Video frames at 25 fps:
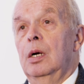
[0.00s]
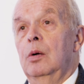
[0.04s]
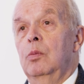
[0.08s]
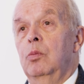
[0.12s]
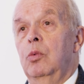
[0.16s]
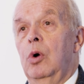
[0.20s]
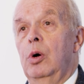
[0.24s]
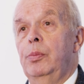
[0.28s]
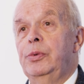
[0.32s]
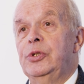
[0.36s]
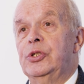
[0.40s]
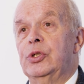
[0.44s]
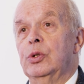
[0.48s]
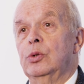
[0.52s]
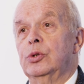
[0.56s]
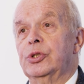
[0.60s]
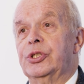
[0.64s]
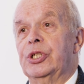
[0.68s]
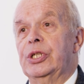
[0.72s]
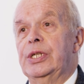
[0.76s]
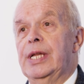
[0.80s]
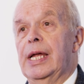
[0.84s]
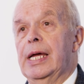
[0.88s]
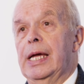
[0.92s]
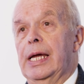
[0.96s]
What we saw
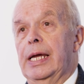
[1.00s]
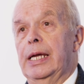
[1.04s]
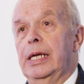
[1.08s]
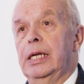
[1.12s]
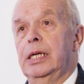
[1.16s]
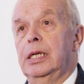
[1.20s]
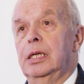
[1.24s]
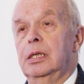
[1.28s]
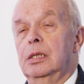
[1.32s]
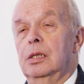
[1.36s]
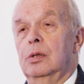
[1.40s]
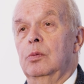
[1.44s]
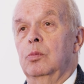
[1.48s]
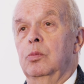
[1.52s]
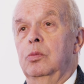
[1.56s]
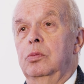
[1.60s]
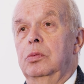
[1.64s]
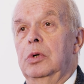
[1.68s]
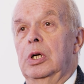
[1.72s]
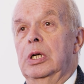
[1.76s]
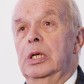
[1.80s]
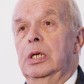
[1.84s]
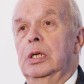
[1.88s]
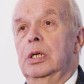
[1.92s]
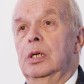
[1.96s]
today
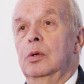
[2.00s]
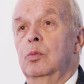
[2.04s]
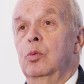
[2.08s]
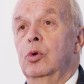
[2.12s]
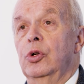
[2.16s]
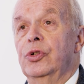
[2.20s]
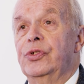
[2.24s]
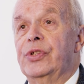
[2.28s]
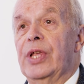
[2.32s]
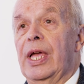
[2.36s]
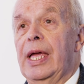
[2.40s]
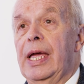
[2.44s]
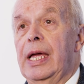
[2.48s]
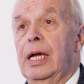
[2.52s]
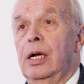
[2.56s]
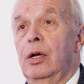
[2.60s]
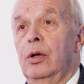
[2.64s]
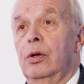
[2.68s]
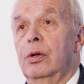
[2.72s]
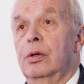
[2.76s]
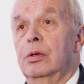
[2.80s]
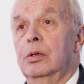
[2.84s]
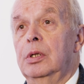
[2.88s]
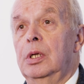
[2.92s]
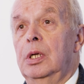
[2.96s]
was
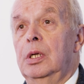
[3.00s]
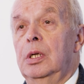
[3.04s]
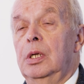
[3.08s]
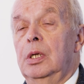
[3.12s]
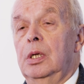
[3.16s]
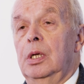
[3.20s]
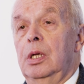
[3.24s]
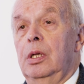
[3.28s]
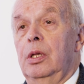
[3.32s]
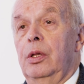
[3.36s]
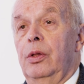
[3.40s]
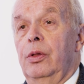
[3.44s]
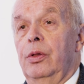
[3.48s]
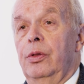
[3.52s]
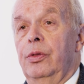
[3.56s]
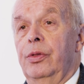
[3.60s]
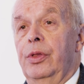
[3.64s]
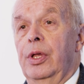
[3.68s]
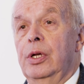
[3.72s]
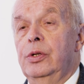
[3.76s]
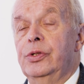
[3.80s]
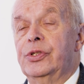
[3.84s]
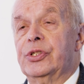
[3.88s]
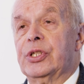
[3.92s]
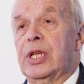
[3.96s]
how
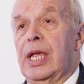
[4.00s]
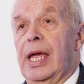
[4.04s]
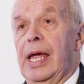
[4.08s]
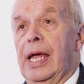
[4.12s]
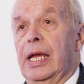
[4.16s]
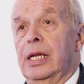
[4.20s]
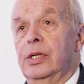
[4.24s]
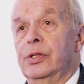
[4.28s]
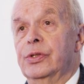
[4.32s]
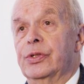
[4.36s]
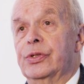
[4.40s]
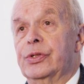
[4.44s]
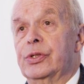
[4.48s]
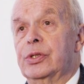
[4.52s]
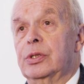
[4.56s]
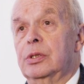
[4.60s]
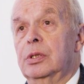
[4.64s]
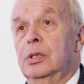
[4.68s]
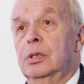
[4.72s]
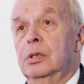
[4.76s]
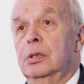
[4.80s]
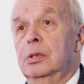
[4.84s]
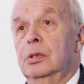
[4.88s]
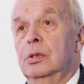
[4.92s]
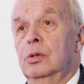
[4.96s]
those scans,
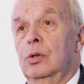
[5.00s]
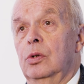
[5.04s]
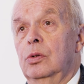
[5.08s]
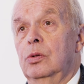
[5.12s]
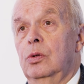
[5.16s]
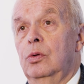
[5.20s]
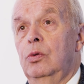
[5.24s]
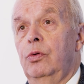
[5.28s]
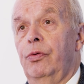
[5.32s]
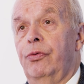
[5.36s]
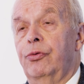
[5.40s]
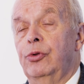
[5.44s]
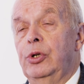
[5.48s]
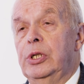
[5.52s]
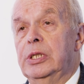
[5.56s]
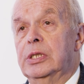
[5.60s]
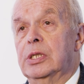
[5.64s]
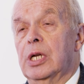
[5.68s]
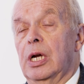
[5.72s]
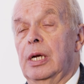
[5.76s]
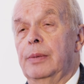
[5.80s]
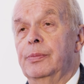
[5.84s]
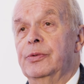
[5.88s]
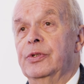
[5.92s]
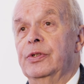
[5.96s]
all three
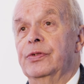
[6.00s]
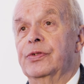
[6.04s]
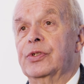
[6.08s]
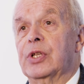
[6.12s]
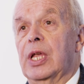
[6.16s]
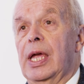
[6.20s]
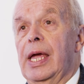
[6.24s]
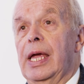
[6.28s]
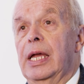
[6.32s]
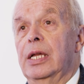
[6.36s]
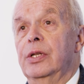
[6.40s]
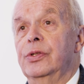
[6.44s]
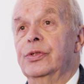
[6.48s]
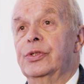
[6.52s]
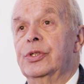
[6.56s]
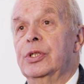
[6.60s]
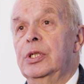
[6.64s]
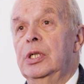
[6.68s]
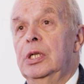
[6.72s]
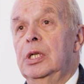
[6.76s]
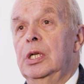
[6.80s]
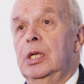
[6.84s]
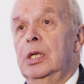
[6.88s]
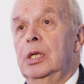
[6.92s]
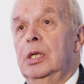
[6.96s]
types of scans,
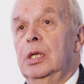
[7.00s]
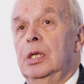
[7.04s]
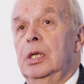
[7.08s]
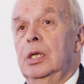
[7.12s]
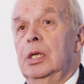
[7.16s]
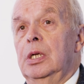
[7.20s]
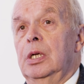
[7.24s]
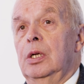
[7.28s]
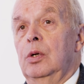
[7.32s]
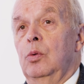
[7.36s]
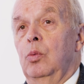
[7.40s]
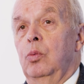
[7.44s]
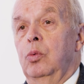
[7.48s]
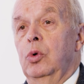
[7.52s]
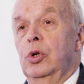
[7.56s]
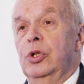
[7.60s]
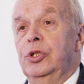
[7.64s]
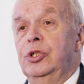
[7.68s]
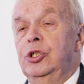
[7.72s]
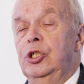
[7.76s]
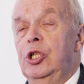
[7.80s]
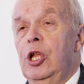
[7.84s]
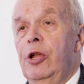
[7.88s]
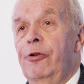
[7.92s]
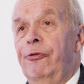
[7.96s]
were
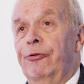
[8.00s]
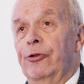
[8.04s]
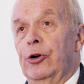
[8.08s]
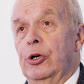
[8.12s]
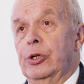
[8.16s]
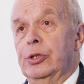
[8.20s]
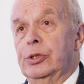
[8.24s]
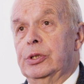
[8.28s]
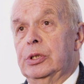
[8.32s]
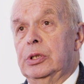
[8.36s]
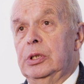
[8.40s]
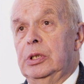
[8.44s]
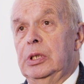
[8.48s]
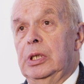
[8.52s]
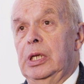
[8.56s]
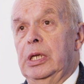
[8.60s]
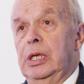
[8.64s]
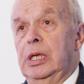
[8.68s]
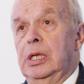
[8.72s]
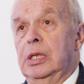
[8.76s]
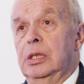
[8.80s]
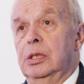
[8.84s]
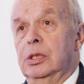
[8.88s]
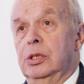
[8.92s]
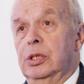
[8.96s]
different
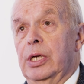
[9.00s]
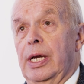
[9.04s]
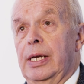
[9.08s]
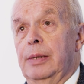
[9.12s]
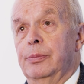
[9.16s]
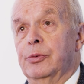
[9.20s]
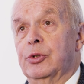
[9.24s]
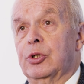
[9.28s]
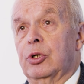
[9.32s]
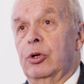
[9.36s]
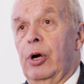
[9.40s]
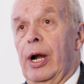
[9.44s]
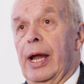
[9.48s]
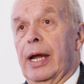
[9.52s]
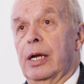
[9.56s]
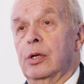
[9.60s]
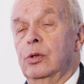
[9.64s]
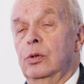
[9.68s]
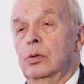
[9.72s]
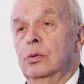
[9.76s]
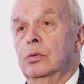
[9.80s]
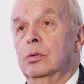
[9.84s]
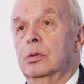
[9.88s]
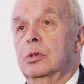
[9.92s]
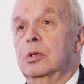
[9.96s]
in James
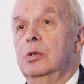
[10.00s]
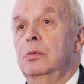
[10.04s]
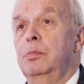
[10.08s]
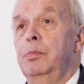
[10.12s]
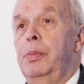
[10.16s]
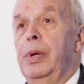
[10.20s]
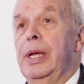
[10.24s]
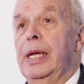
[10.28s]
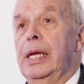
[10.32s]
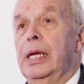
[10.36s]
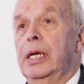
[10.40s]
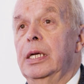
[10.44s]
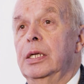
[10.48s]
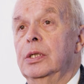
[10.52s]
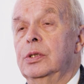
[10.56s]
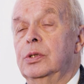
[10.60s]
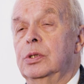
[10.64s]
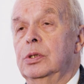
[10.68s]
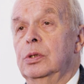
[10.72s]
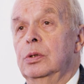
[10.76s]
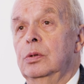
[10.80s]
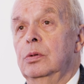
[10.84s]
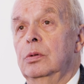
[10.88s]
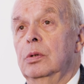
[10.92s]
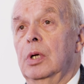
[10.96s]
Cracknell compared
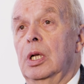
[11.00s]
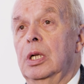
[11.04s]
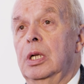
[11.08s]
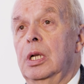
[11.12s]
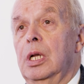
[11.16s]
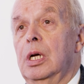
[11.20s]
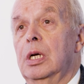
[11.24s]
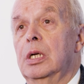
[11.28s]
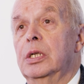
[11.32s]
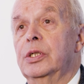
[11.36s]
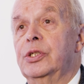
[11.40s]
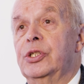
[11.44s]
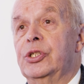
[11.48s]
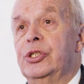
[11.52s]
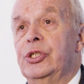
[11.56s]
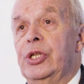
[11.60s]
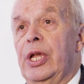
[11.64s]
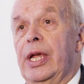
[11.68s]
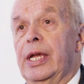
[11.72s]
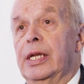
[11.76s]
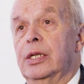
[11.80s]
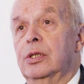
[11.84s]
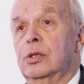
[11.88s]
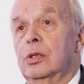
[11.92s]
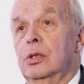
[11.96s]
to a large
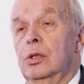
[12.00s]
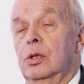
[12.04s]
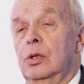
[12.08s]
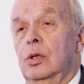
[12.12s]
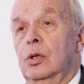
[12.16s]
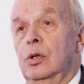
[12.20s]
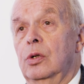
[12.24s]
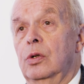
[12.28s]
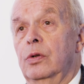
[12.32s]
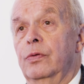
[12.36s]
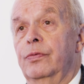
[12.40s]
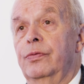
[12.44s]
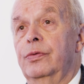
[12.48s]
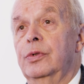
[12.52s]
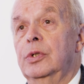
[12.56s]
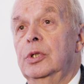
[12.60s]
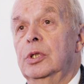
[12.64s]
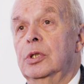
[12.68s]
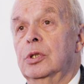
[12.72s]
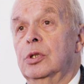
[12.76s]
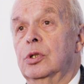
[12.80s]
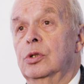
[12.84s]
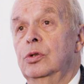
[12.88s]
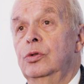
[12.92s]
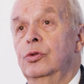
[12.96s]
set of
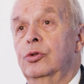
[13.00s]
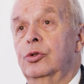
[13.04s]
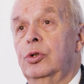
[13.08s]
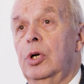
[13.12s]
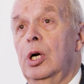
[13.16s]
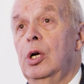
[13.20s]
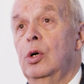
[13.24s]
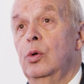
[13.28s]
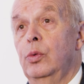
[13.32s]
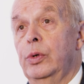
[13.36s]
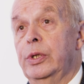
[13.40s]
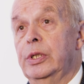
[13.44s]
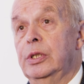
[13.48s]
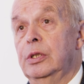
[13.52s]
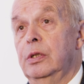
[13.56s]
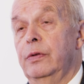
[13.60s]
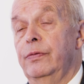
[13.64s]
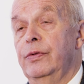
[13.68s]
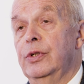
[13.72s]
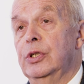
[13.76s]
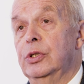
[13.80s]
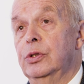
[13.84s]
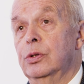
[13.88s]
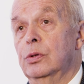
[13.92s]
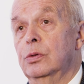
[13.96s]
control
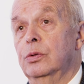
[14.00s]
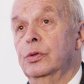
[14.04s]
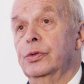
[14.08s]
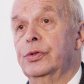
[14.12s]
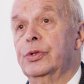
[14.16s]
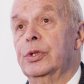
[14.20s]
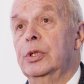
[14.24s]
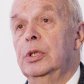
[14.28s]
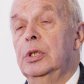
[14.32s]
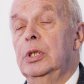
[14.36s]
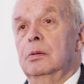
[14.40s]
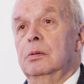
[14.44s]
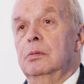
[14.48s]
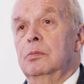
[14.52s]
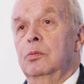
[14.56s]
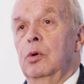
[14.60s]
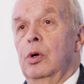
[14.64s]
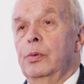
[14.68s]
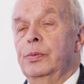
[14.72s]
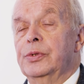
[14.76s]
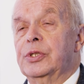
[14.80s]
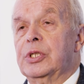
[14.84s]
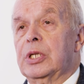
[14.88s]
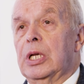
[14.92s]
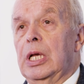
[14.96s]
individuals.
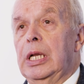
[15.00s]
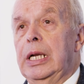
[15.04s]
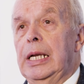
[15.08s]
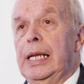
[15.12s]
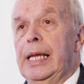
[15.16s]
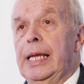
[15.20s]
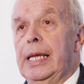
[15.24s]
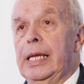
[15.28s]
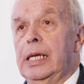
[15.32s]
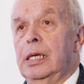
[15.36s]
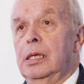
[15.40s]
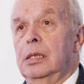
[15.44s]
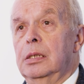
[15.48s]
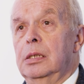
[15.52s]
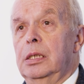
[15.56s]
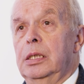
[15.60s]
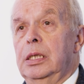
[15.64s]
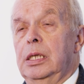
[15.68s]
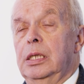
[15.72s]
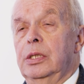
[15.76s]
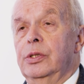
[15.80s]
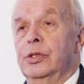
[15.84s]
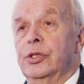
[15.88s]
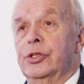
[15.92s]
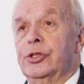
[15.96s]
What was clear
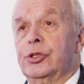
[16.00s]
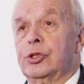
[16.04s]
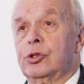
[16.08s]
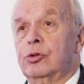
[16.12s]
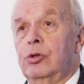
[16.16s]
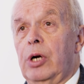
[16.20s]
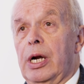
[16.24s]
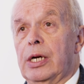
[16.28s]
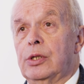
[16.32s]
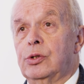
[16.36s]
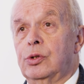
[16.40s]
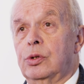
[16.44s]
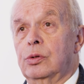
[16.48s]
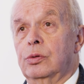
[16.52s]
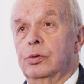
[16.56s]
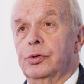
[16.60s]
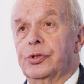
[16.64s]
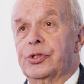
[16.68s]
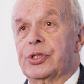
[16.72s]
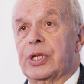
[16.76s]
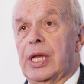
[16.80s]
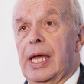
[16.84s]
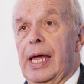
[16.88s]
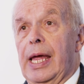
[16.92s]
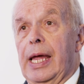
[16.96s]
in the structural
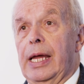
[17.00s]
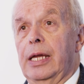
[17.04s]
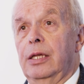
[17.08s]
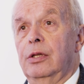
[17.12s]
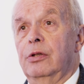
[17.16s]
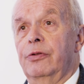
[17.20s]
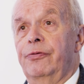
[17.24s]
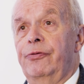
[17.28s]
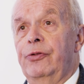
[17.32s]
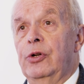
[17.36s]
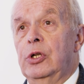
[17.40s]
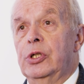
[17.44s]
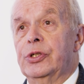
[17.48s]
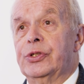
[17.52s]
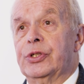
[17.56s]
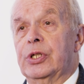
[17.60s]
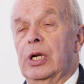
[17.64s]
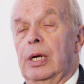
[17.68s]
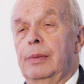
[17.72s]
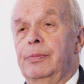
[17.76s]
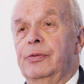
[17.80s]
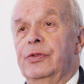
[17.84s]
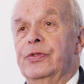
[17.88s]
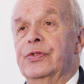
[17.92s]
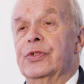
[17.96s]
scan, the first
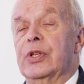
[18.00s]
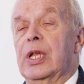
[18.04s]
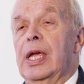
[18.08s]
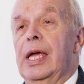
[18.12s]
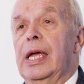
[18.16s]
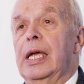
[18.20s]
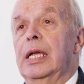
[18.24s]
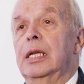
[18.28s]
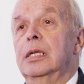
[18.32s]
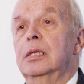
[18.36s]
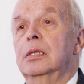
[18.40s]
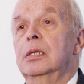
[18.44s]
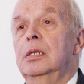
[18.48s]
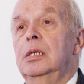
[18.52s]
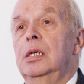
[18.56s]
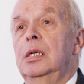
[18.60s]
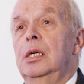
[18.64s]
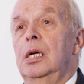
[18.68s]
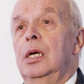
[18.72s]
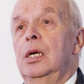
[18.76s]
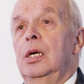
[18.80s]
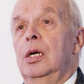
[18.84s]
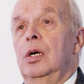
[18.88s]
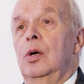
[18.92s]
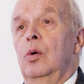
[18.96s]
type of scan,
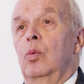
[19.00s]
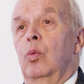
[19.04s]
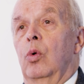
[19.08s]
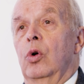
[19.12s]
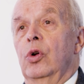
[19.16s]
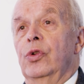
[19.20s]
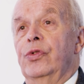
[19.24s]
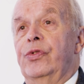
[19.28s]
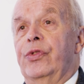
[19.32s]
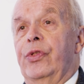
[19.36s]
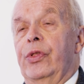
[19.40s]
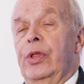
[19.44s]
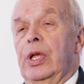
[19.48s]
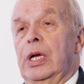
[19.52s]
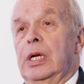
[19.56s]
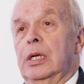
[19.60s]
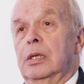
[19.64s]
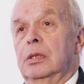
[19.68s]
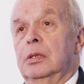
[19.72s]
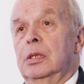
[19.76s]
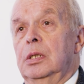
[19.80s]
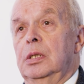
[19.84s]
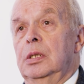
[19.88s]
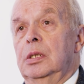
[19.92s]
was that